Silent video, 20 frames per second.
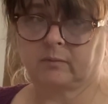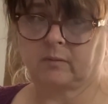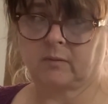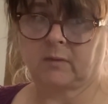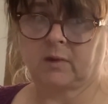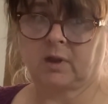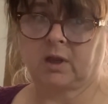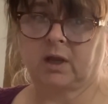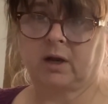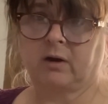
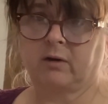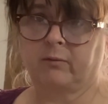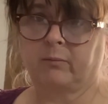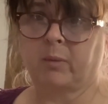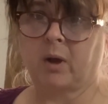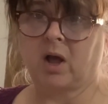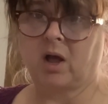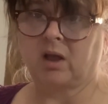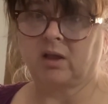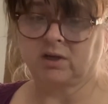layer of
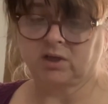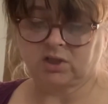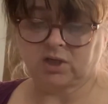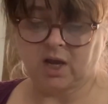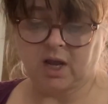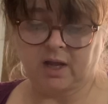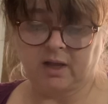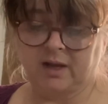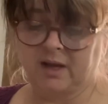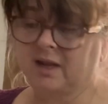polish
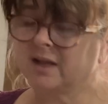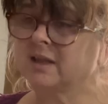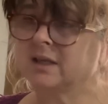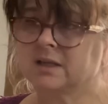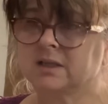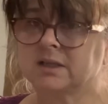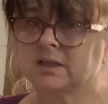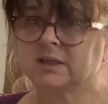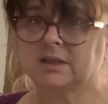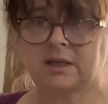at. And
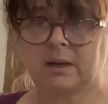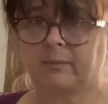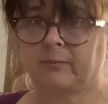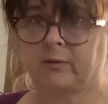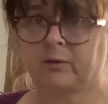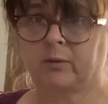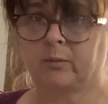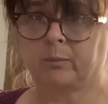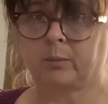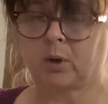then the same
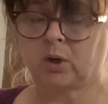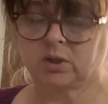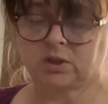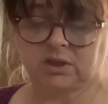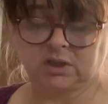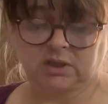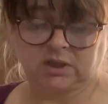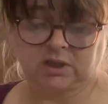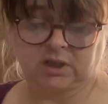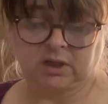for
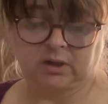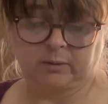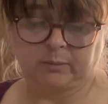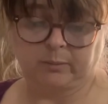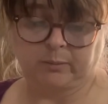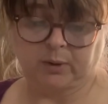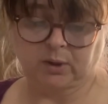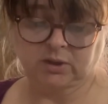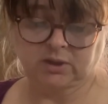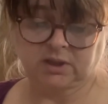purses too.
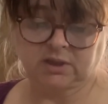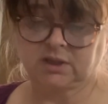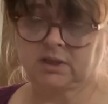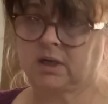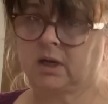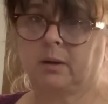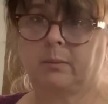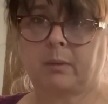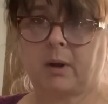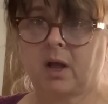Purses
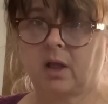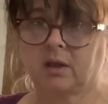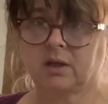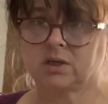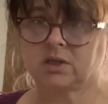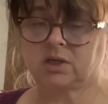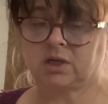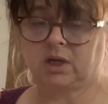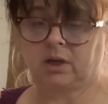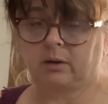need
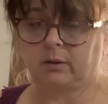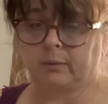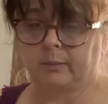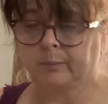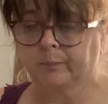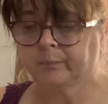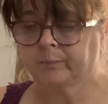polish too.